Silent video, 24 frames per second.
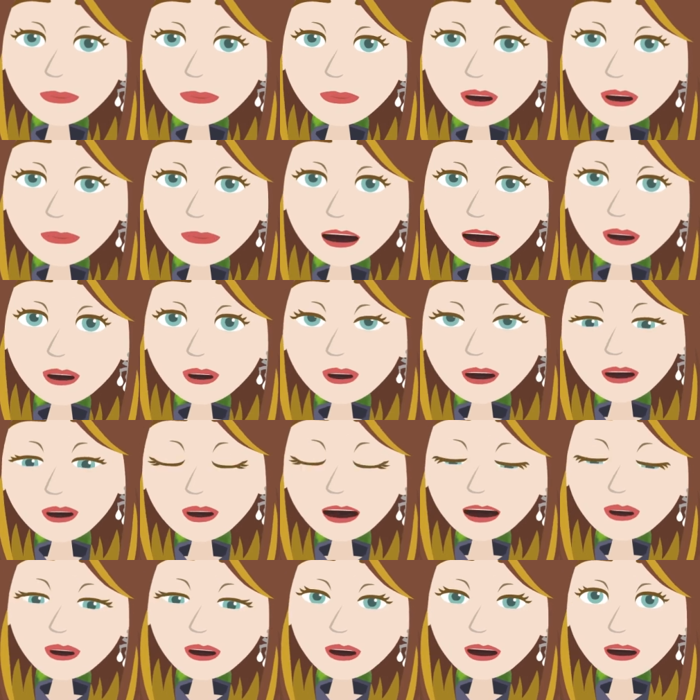No harm done.
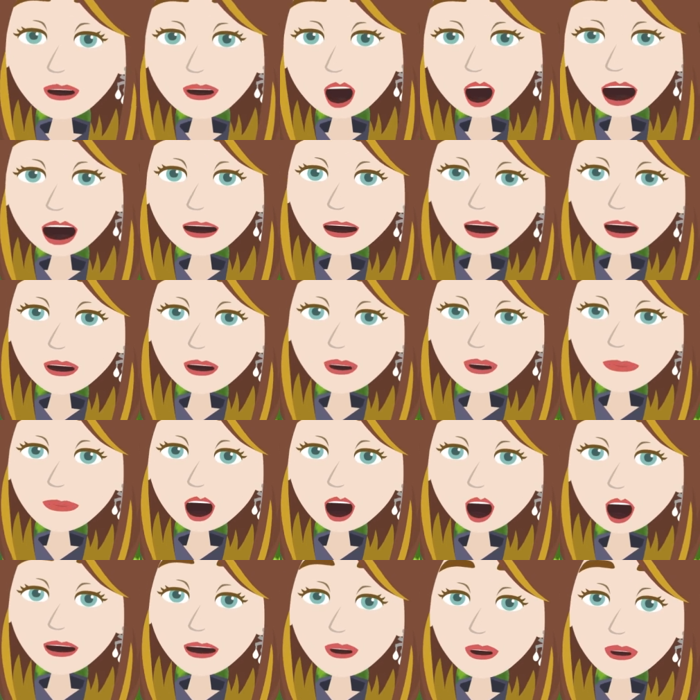Because the flow doesn't
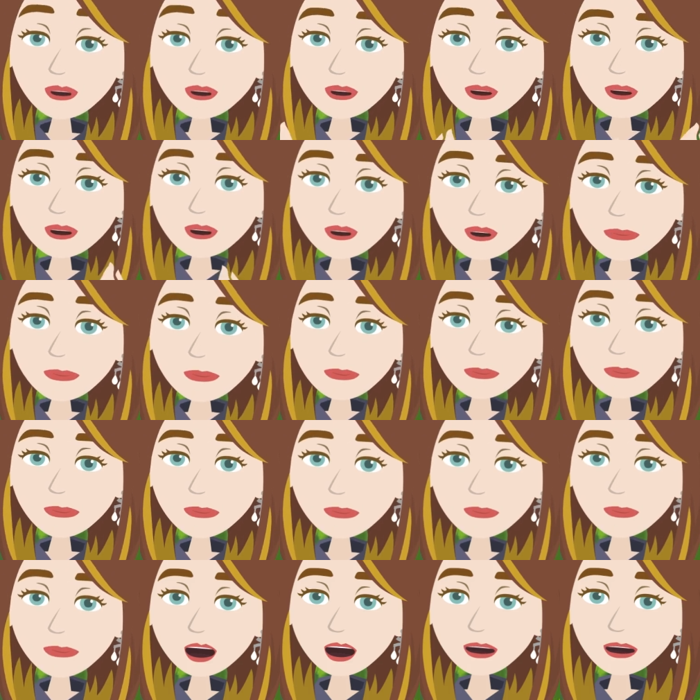say,
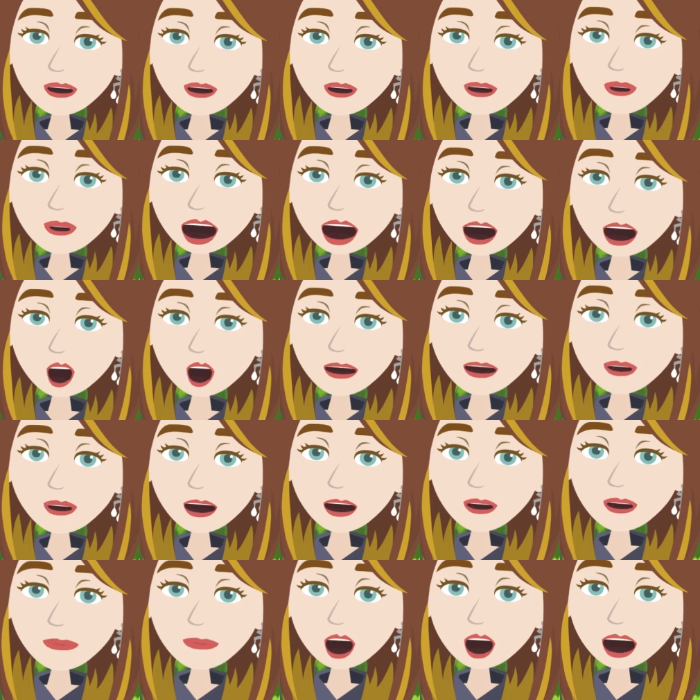we've been flowing
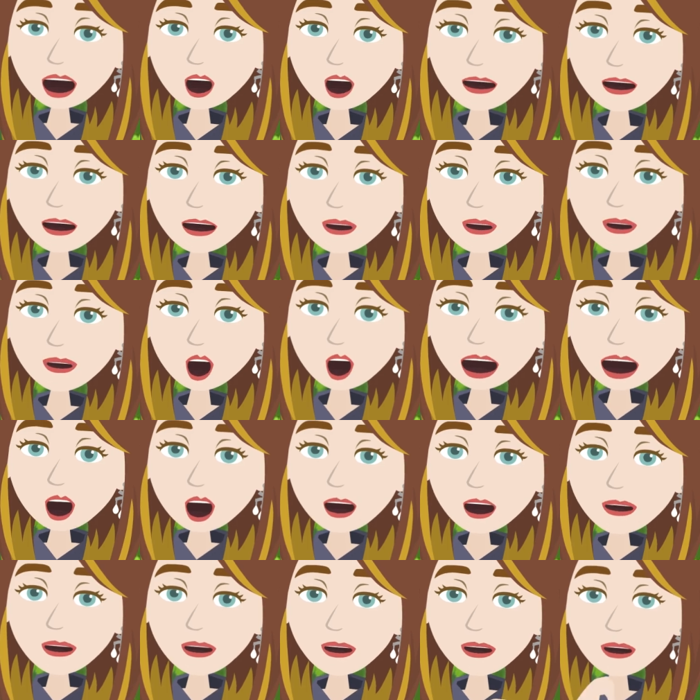and flowing and
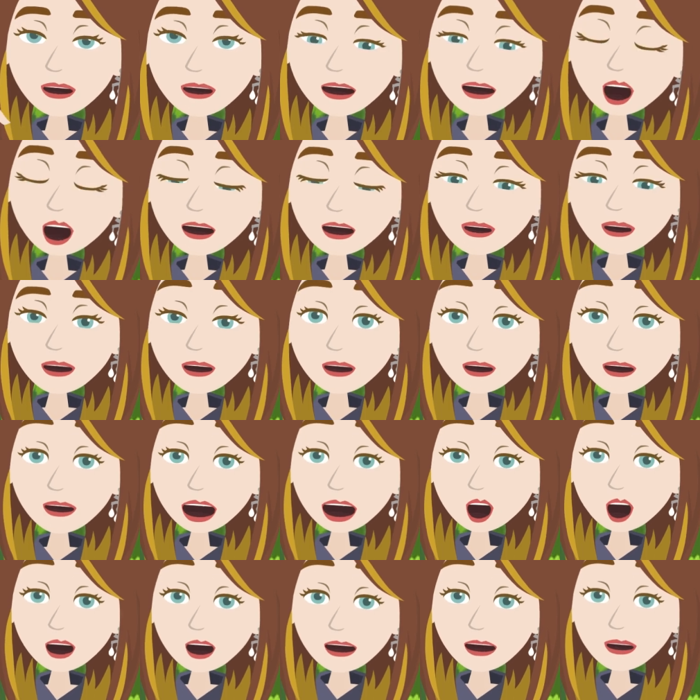flowing, and you haven't been
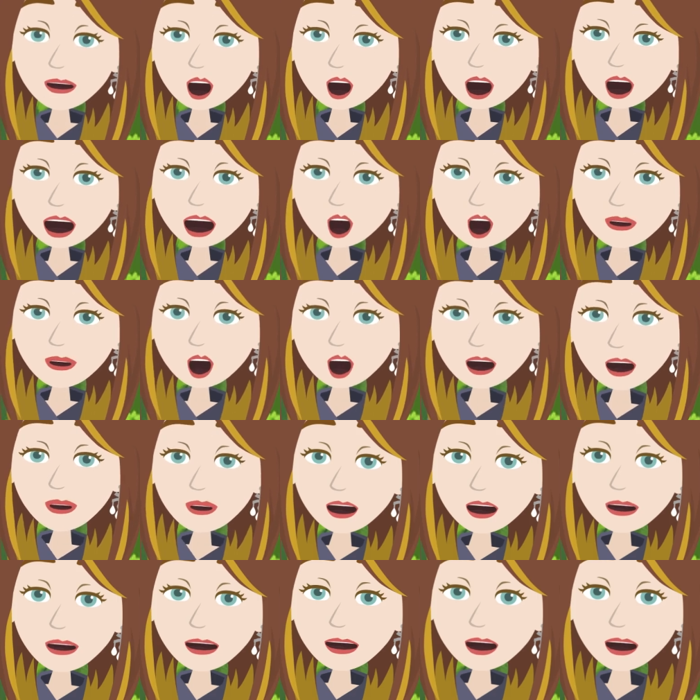going, and now,
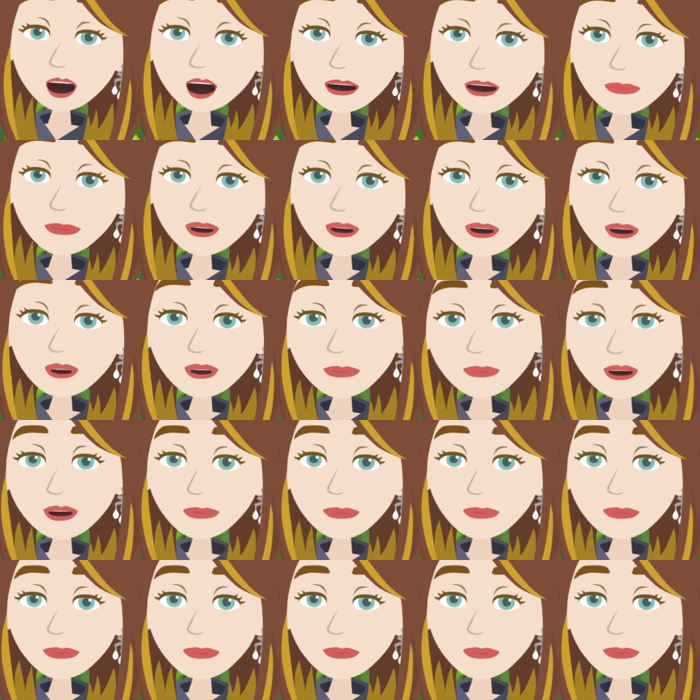frankly, we're tired of you.